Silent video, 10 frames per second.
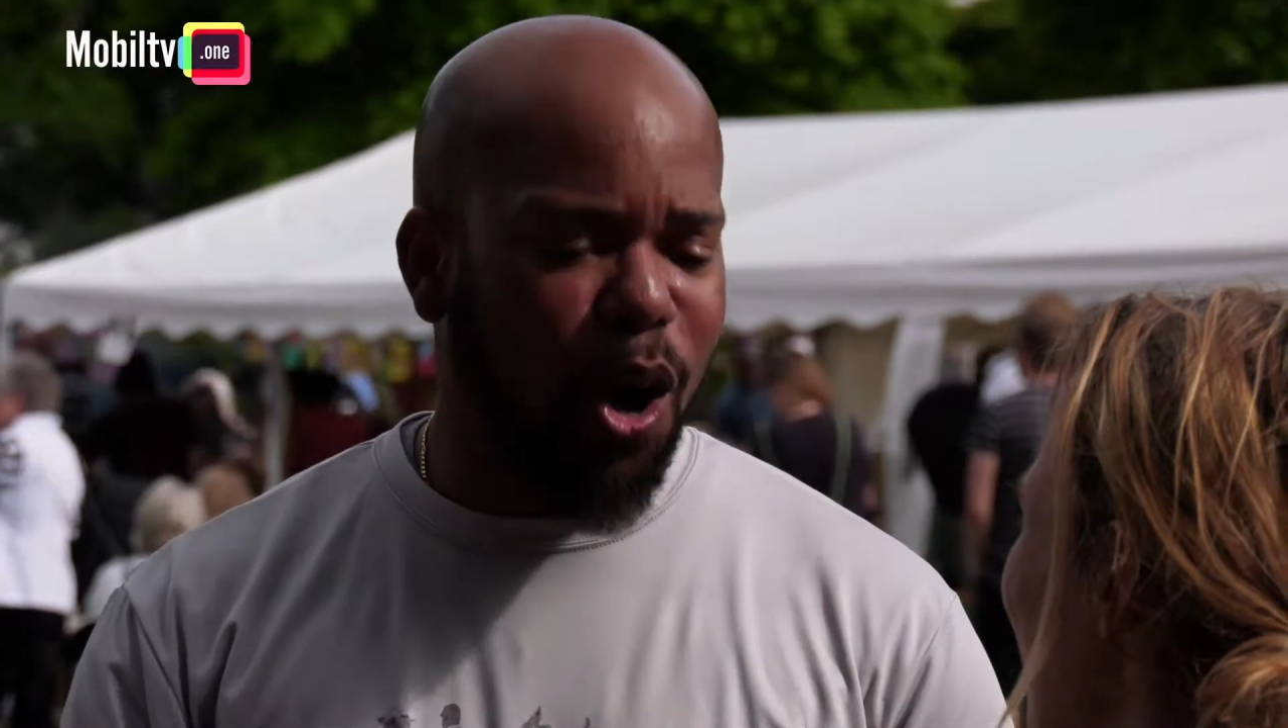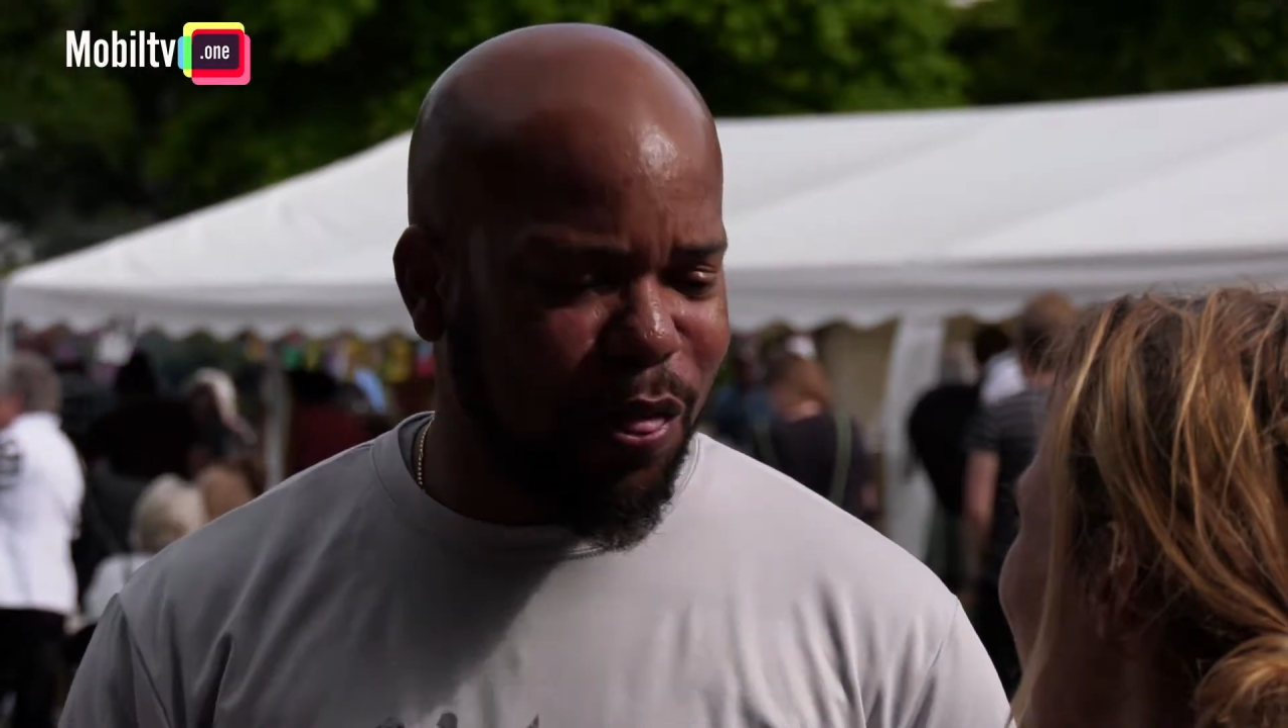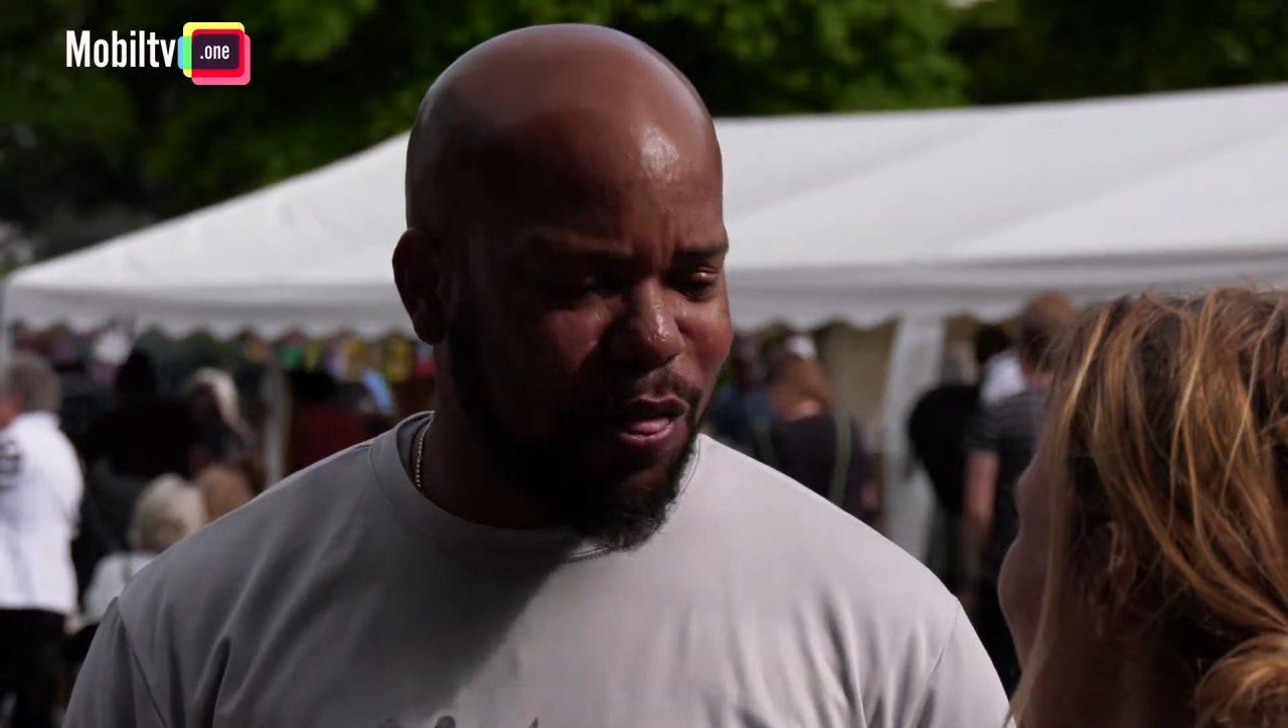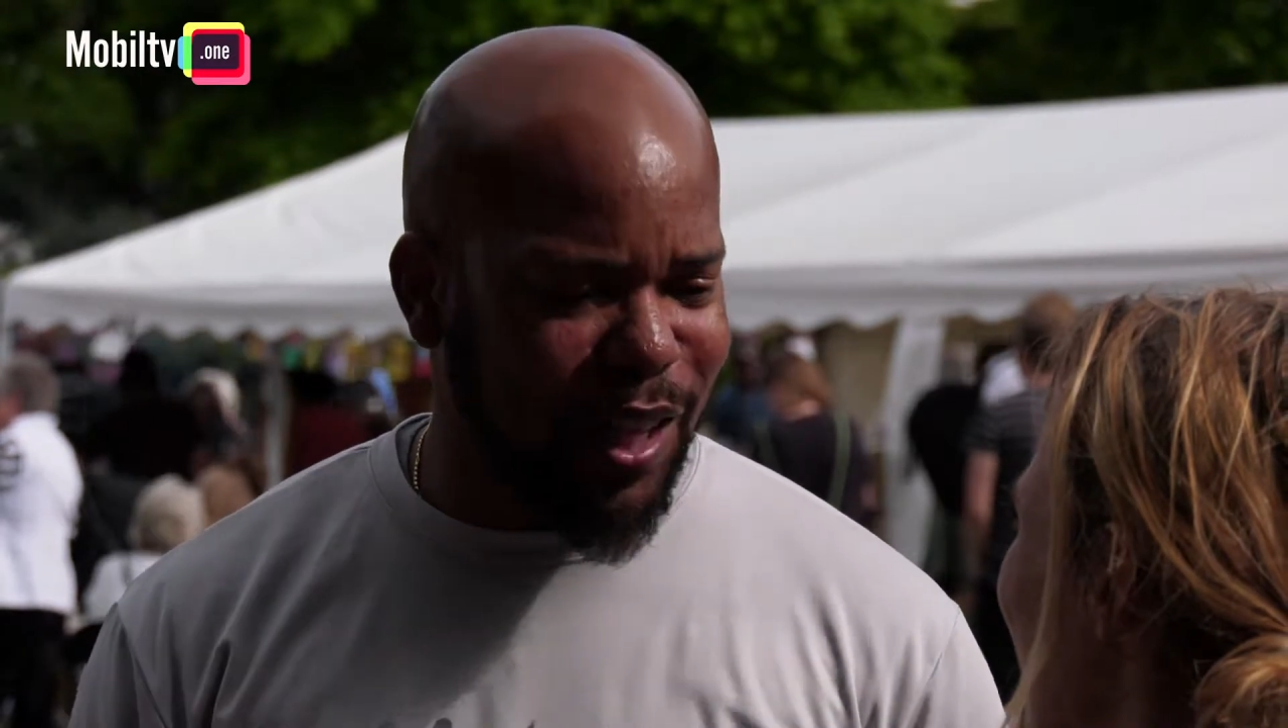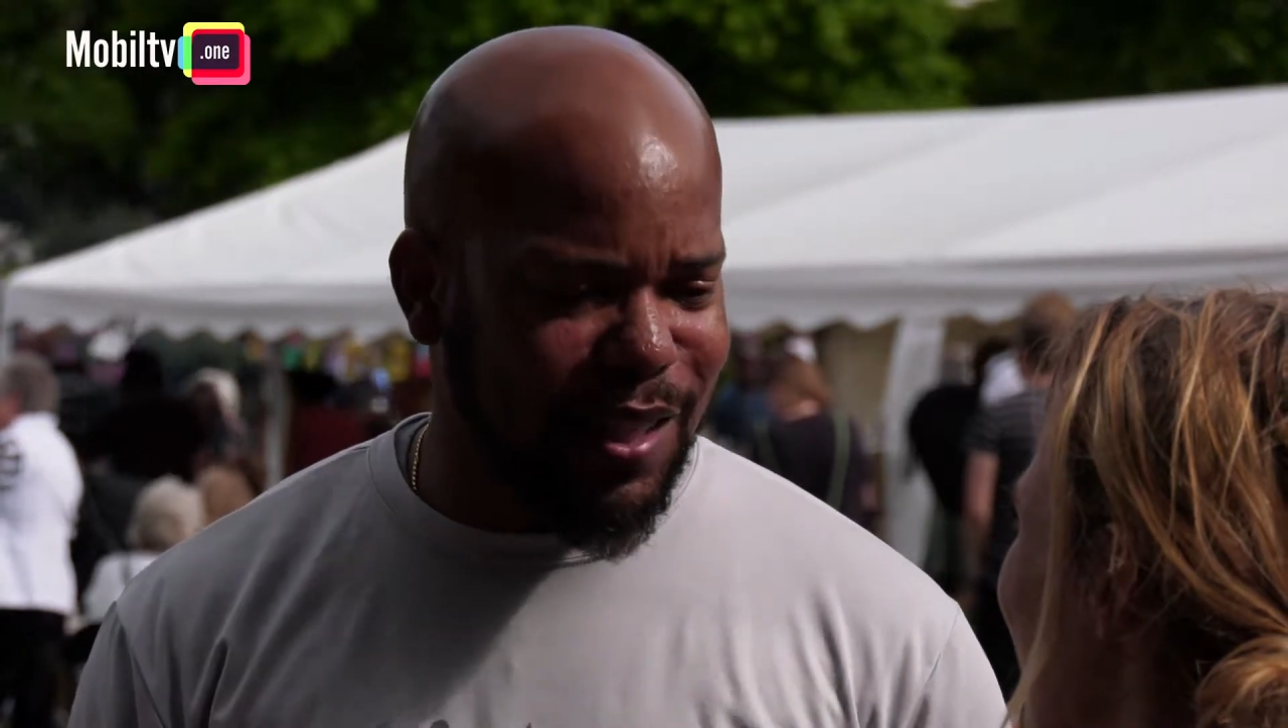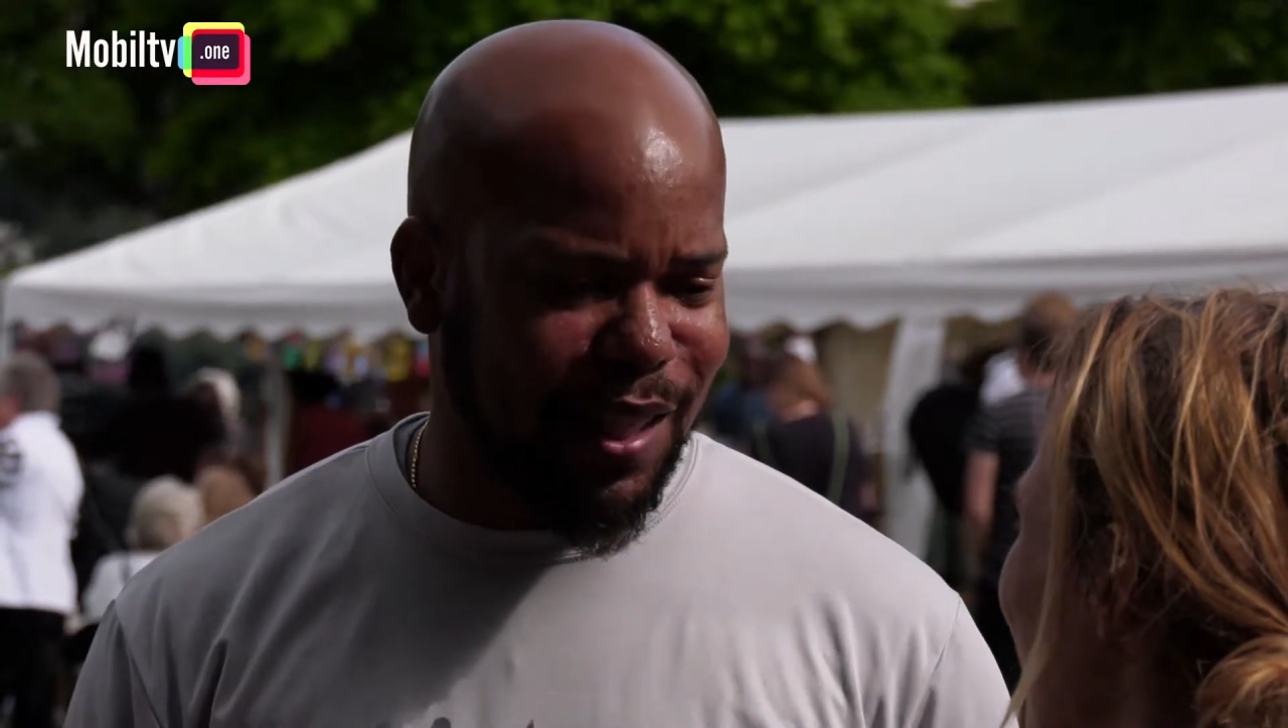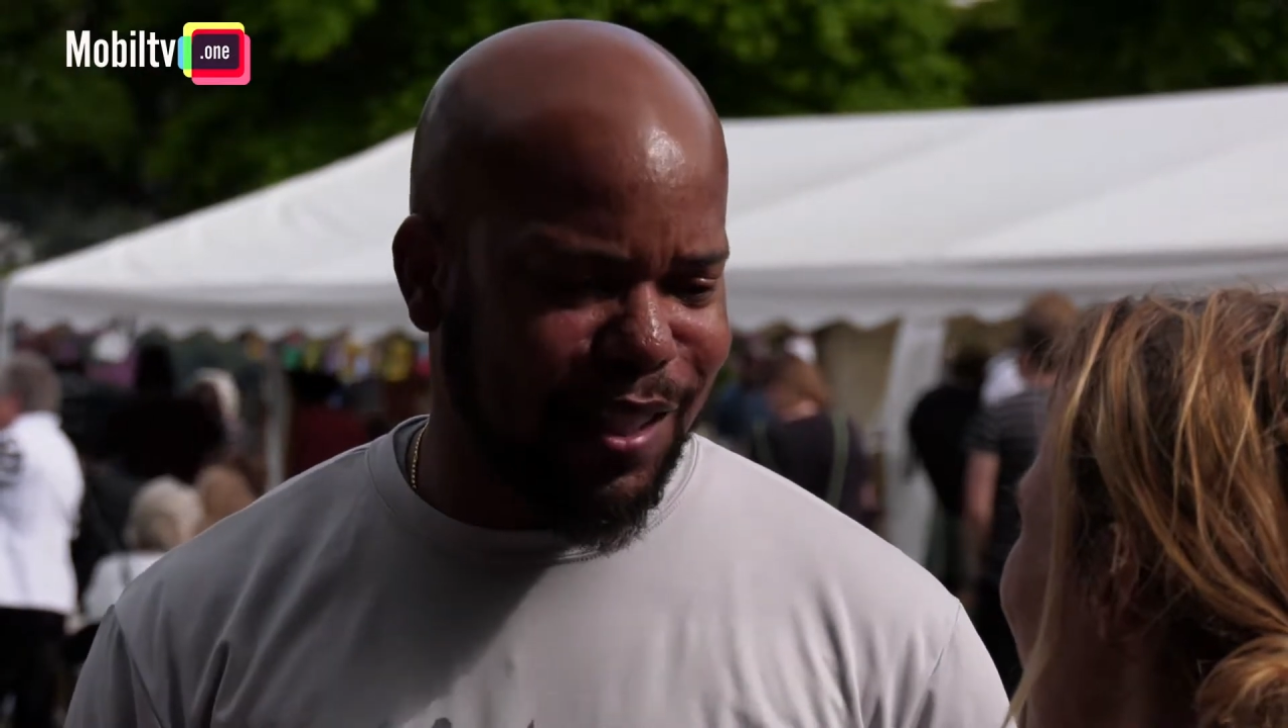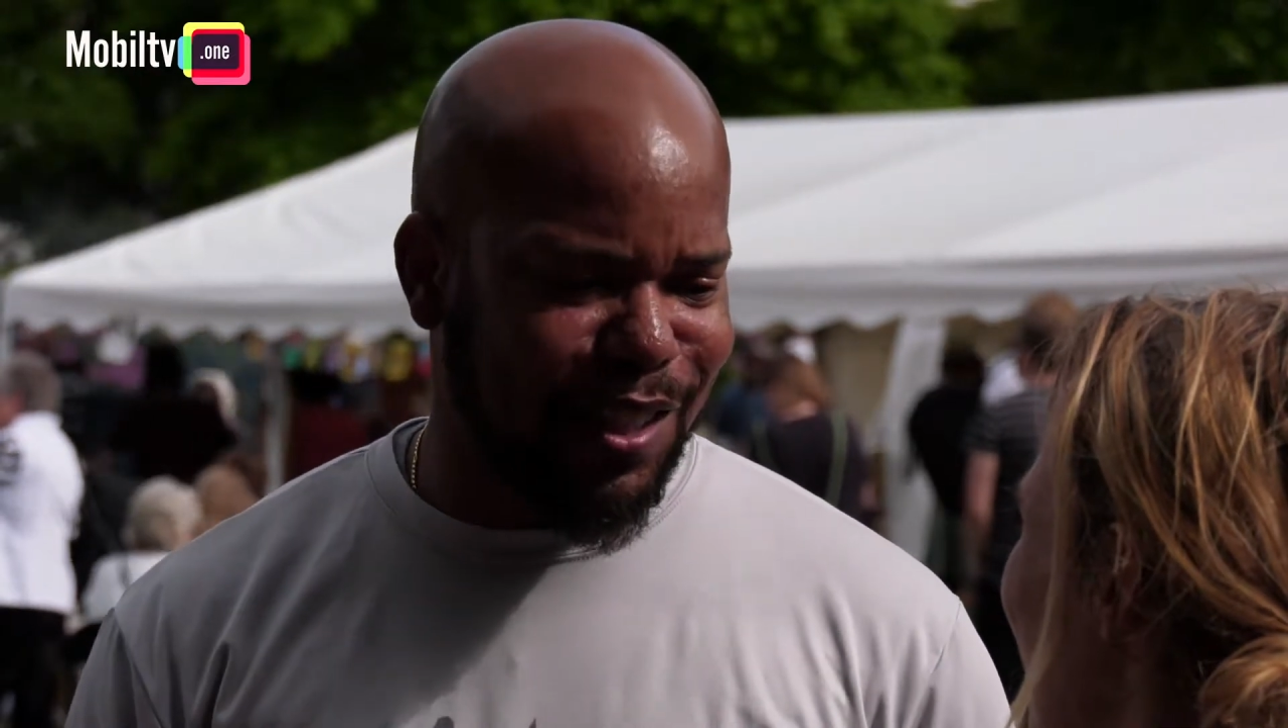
authentic